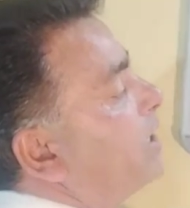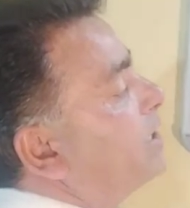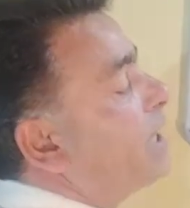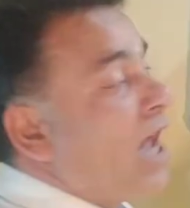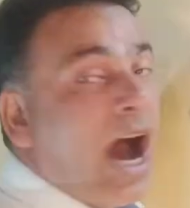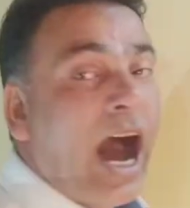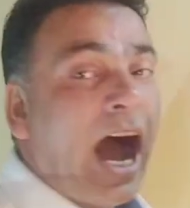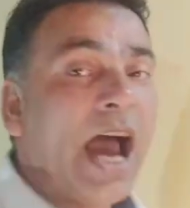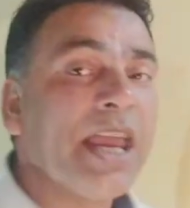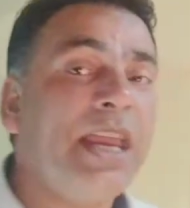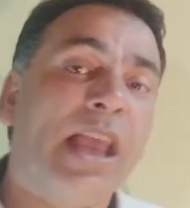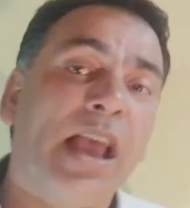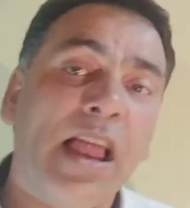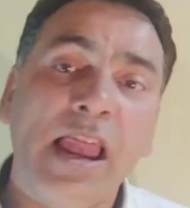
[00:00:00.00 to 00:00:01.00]
When I say
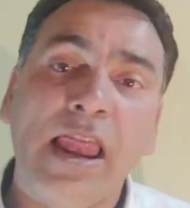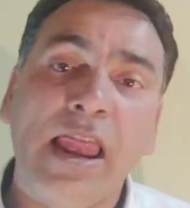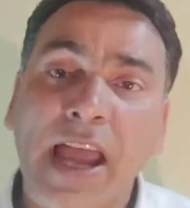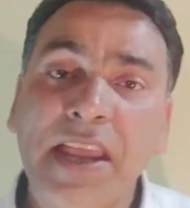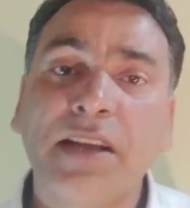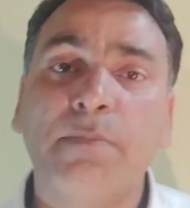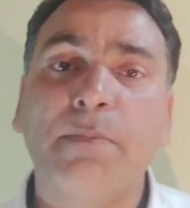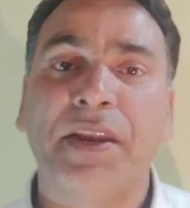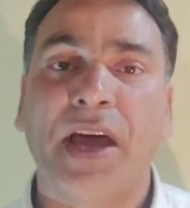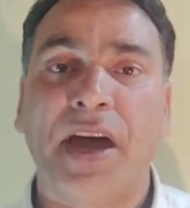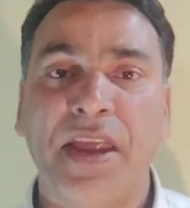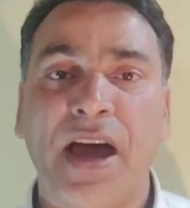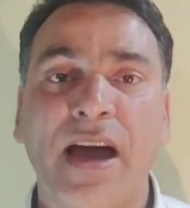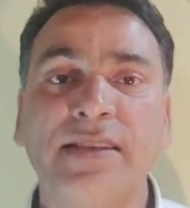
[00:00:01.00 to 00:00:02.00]
I like
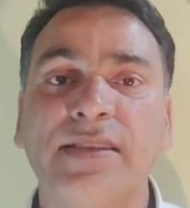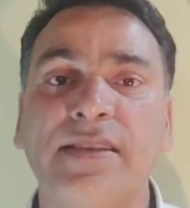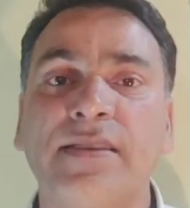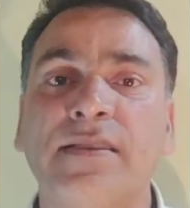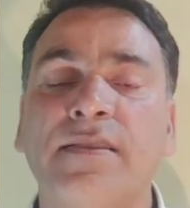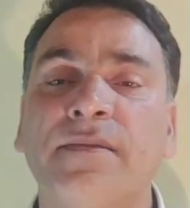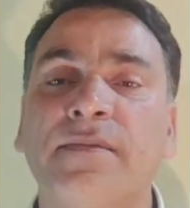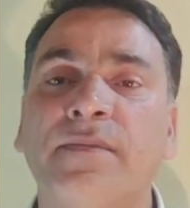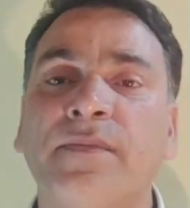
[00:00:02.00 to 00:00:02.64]
bananas,